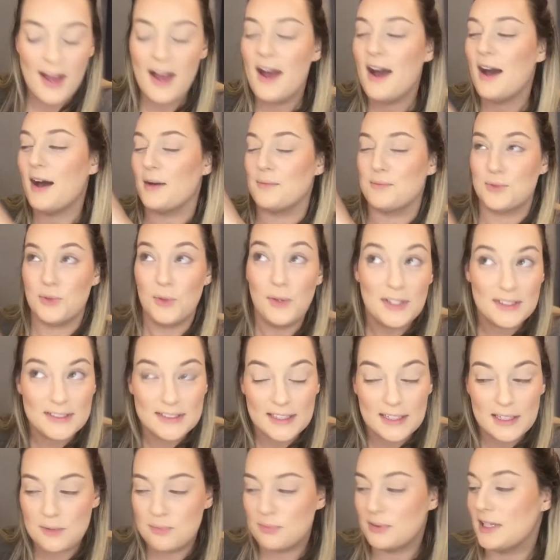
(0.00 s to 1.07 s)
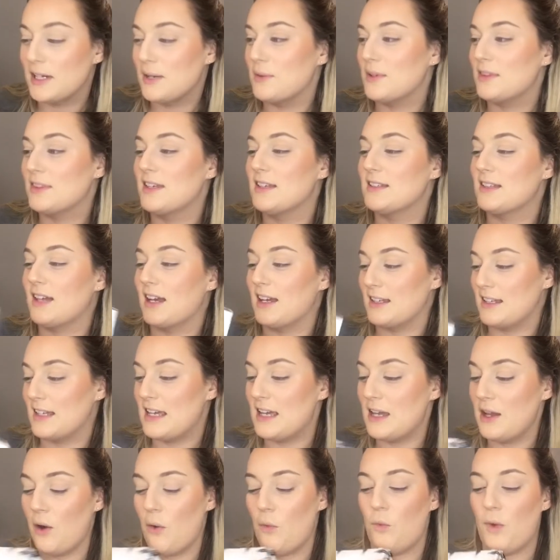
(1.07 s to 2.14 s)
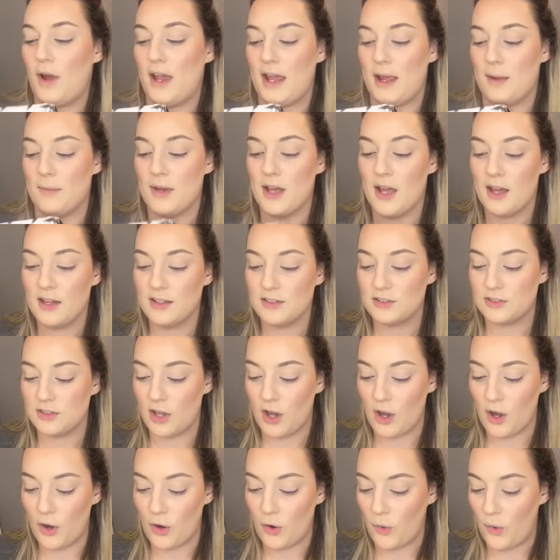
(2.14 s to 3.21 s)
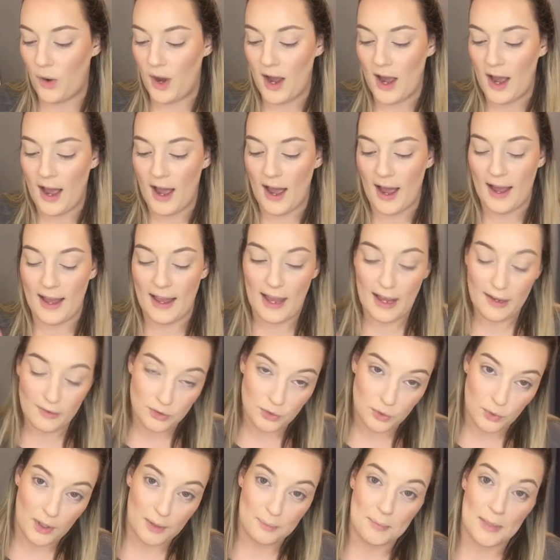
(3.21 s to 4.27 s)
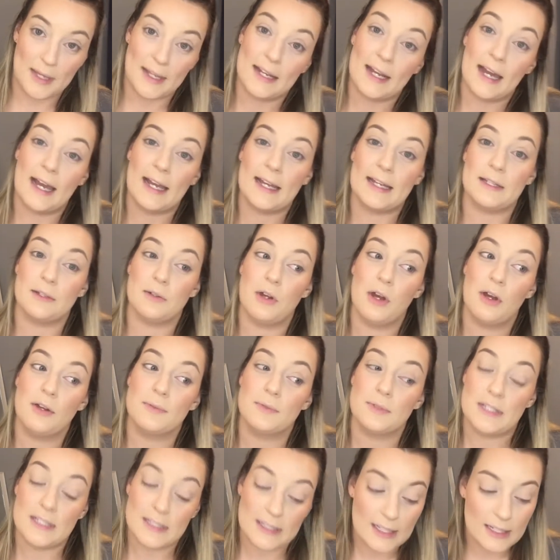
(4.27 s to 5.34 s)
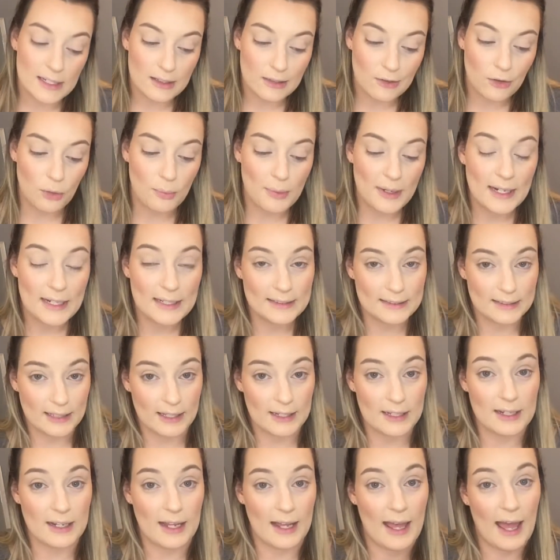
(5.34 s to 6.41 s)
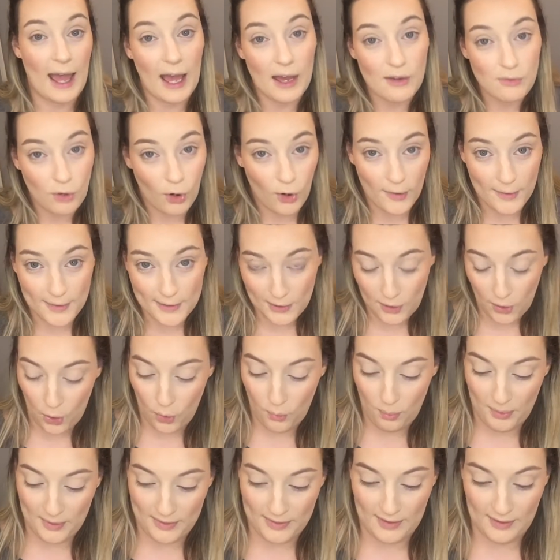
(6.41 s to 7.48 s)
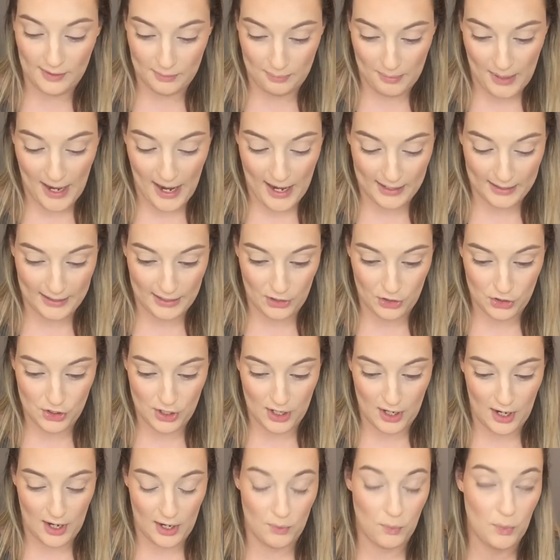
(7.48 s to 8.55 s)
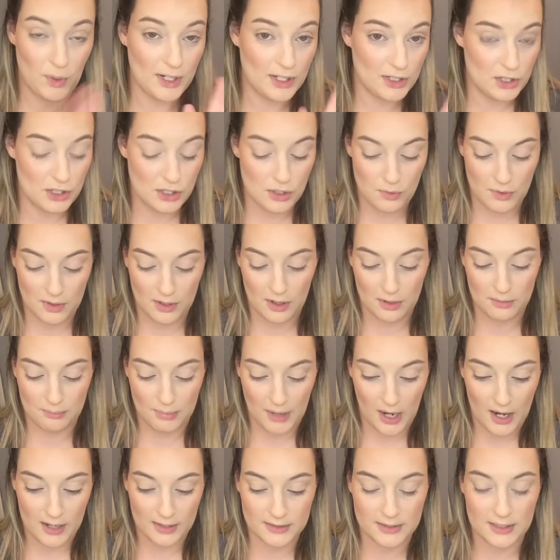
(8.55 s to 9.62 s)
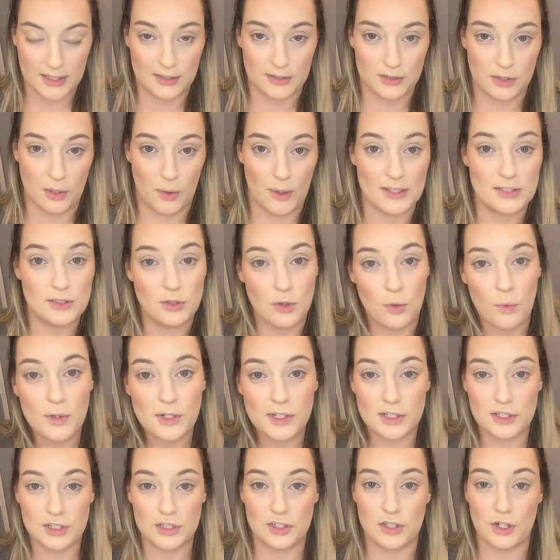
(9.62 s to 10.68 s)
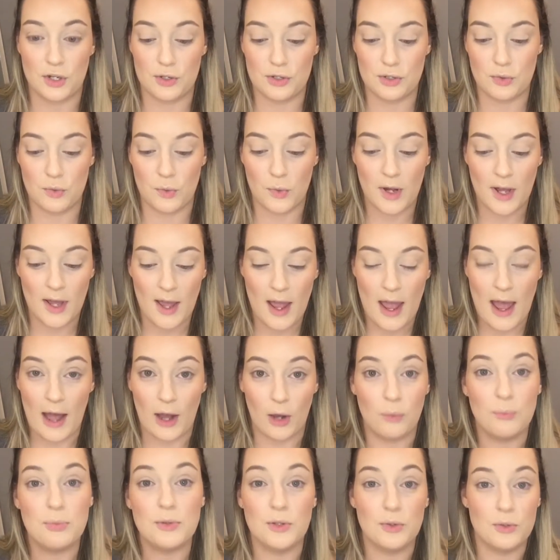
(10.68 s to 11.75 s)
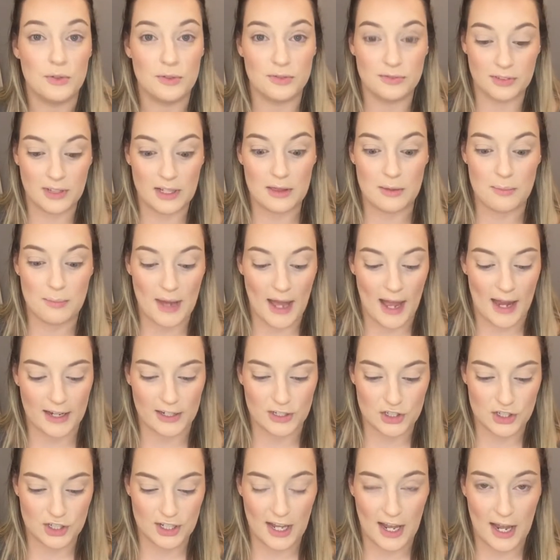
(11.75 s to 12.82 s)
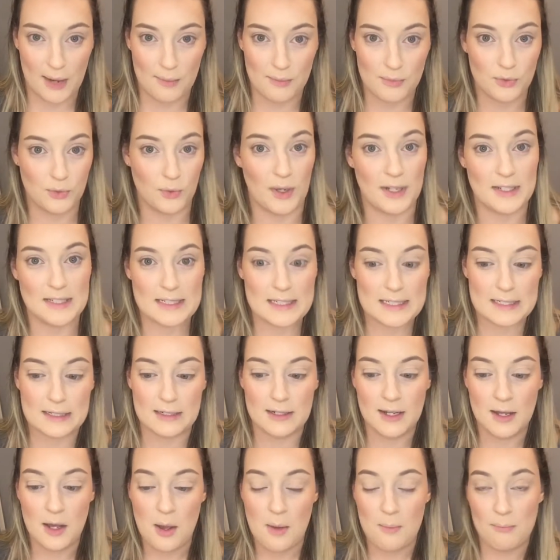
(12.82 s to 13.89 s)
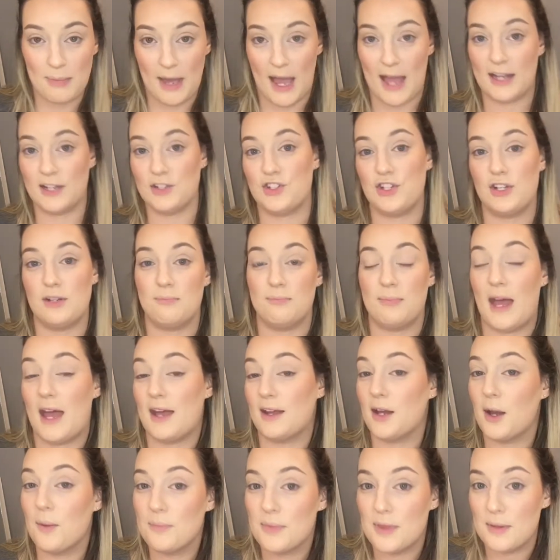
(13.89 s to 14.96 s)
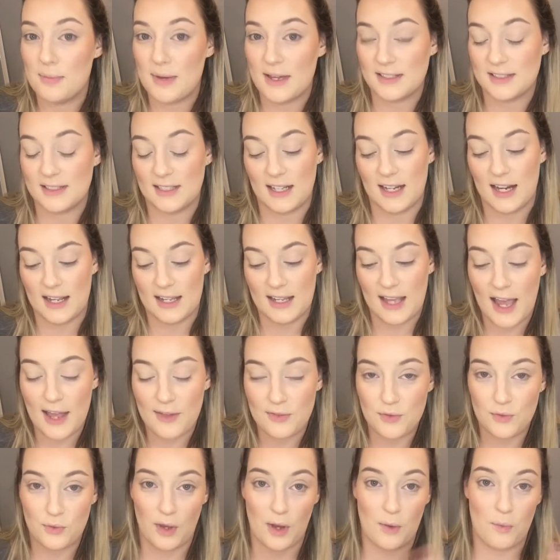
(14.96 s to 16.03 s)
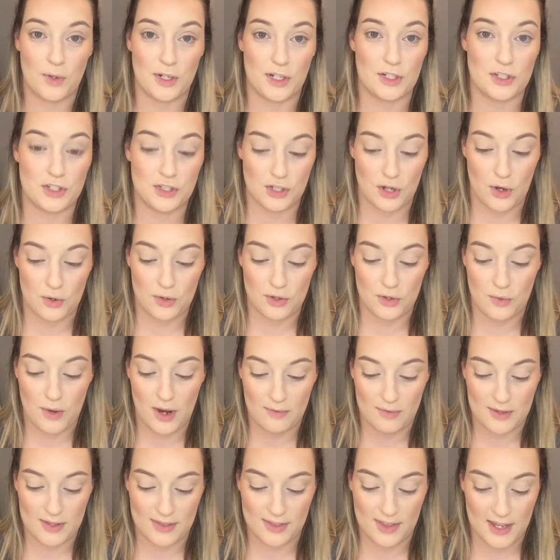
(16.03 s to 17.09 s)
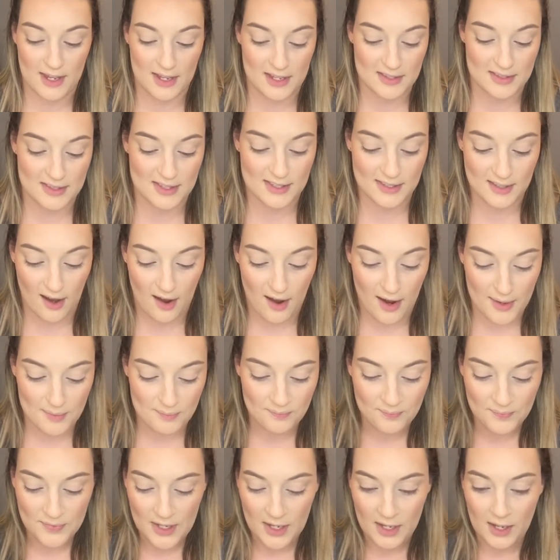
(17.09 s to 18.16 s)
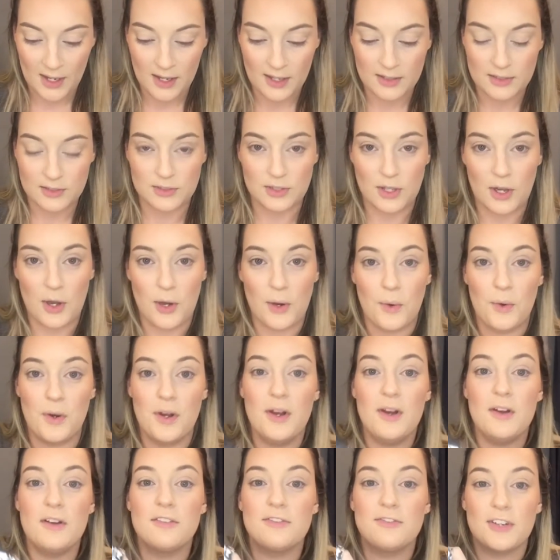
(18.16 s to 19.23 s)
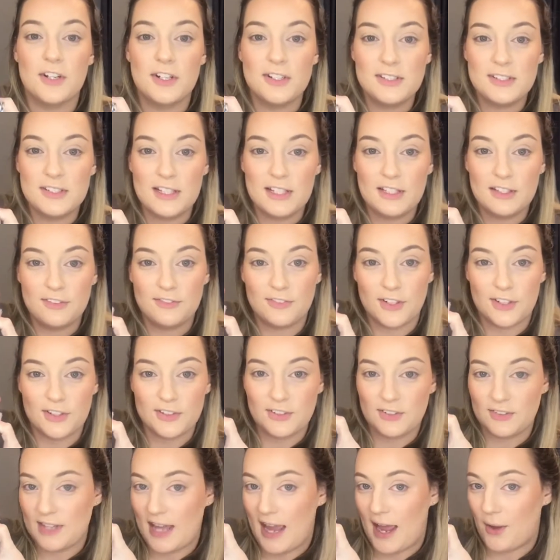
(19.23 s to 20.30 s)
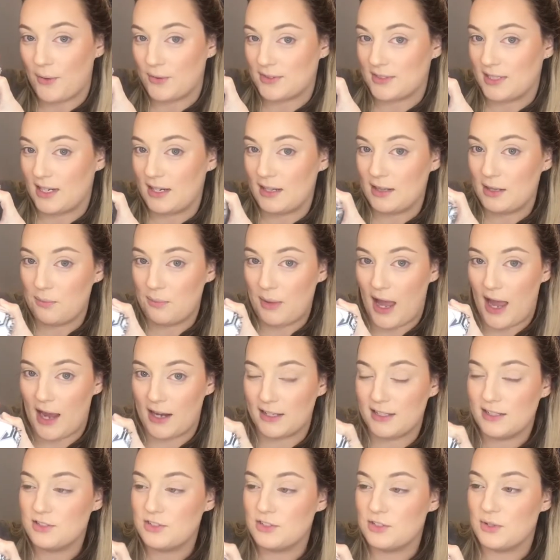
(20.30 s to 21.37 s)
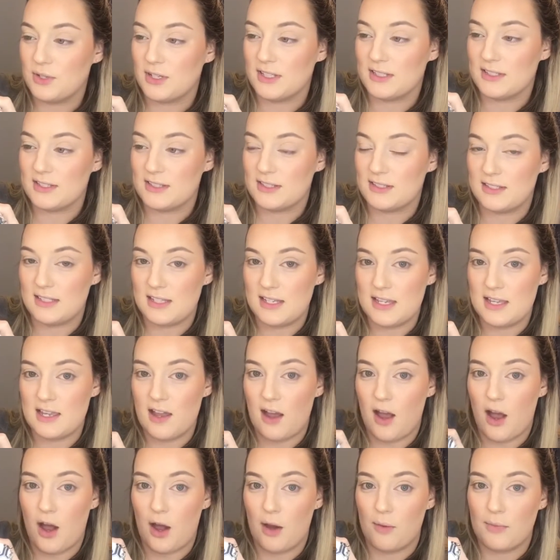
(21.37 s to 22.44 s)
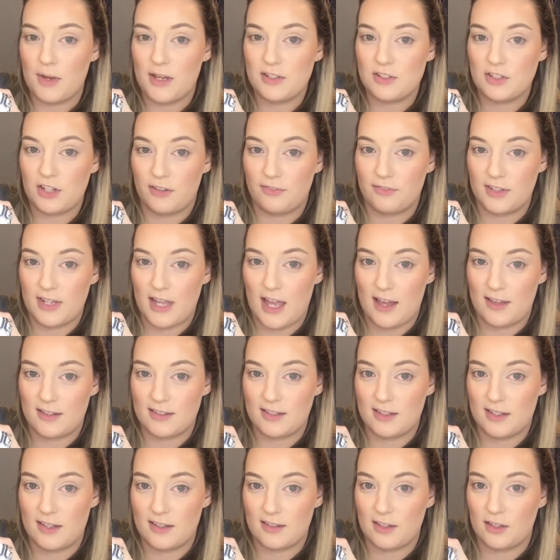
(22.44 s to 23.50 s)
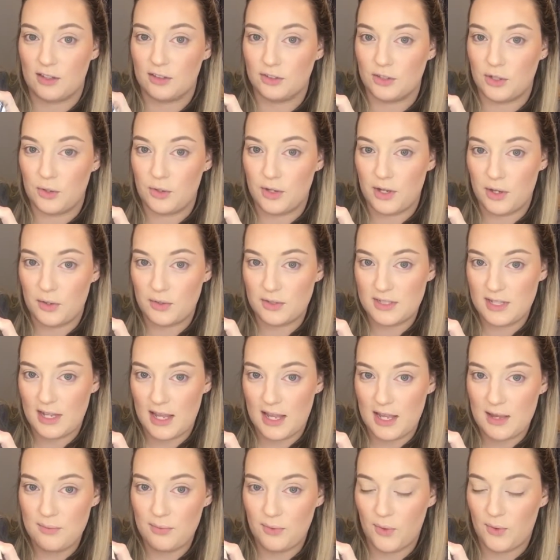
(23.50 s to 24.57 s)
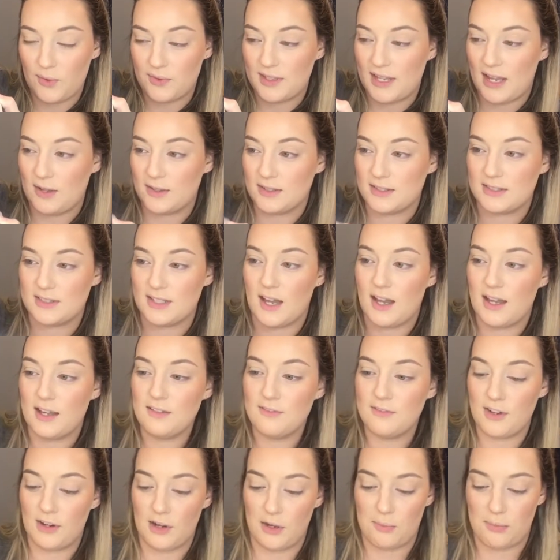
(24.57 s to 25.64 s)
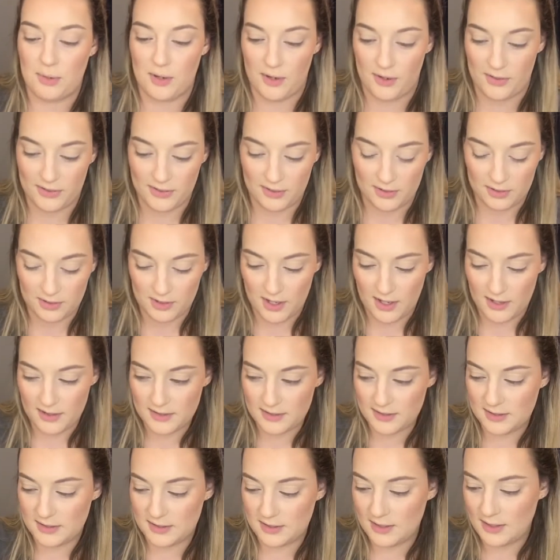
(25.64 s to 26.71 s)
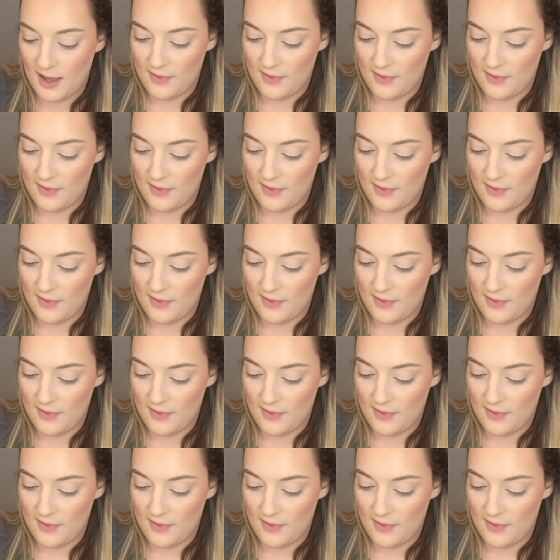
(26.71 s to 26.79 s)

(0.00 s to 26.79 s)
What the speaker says: I'm so excited to play with this. I can't wait. So I have to admit, I did get a little bit excited. I have already opened this package. I wanted to do an unboxing, so I still want to show you how beautifully the package came. So I did package it back up the best that I can, so I want to show you everything inside. So first things first, on the outside of the package, you can see Jeffree has his logo tape on the outside, very personalized.